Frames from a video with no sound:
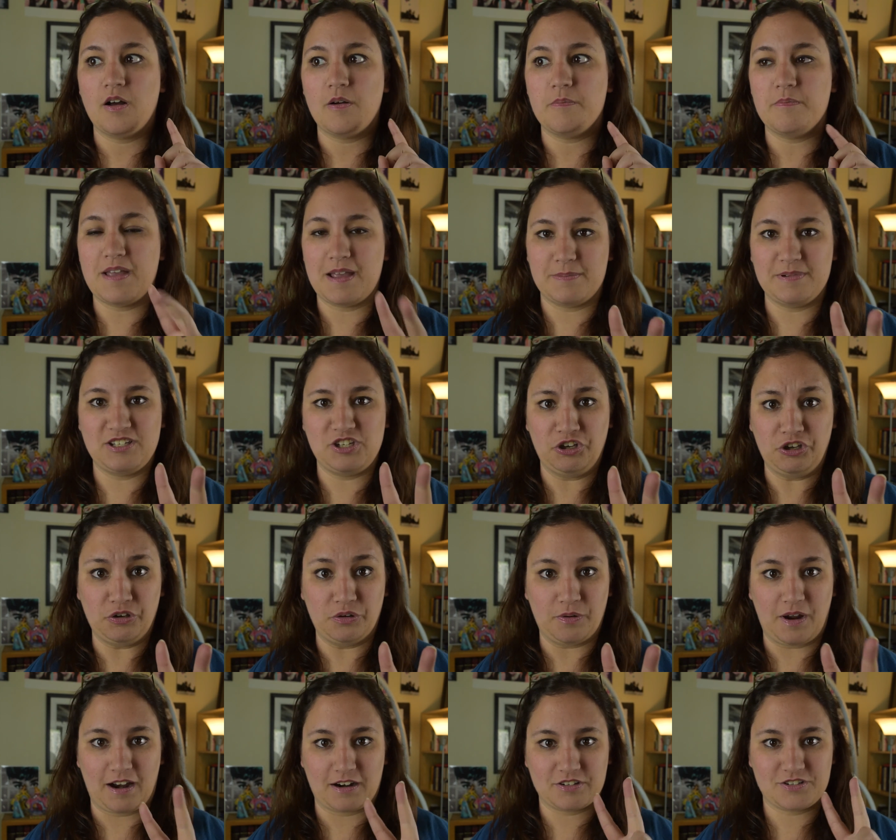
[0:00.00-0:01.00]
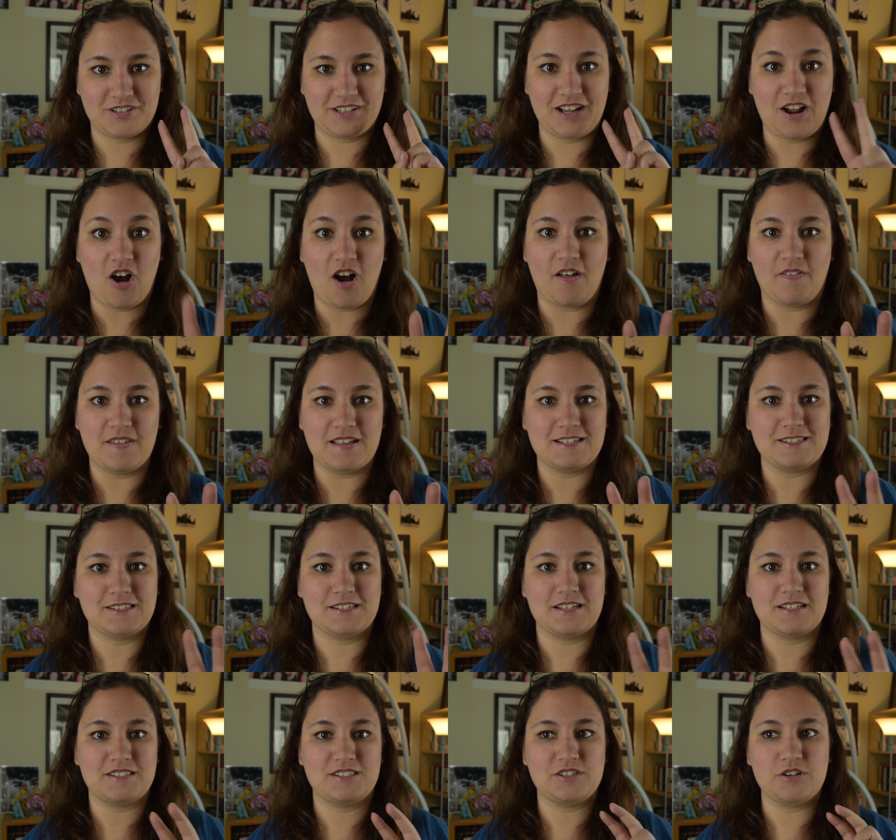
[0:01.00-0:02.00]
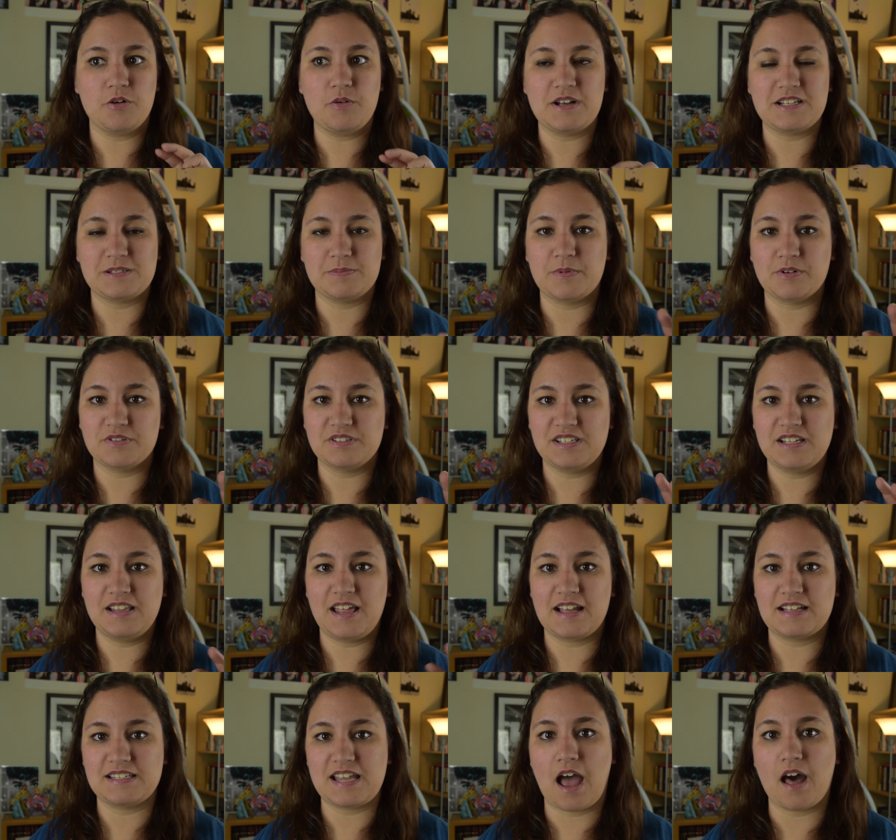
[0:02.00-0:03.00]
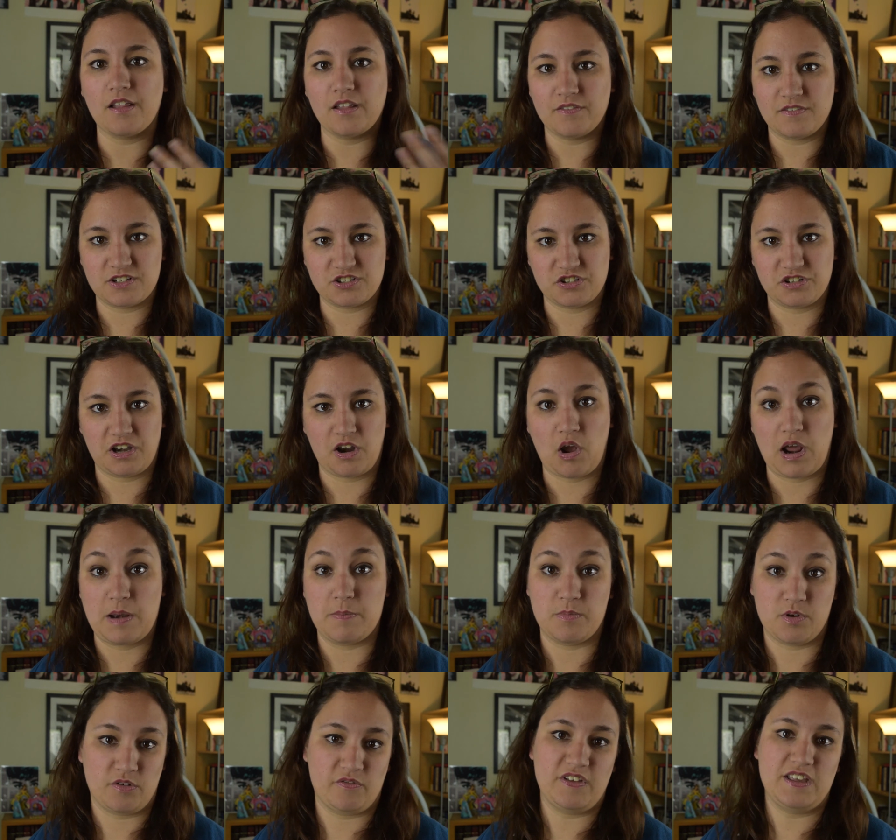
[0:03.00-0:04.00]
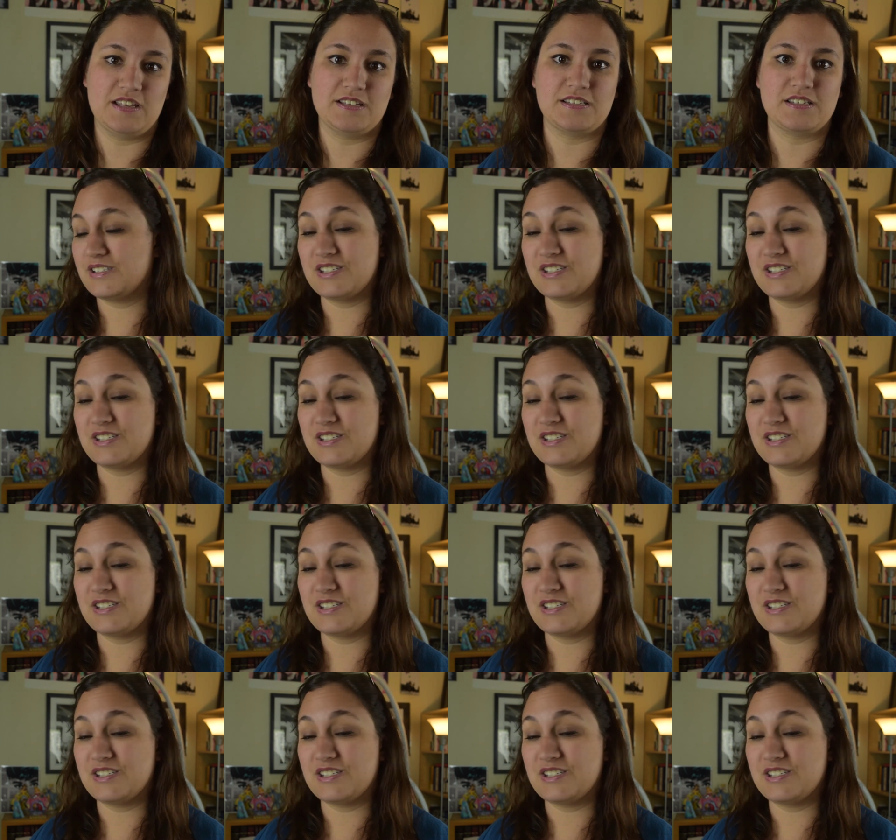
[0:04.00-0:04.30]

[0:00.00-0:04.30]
maybe two actually, on this list. So it's mostly like television and movies.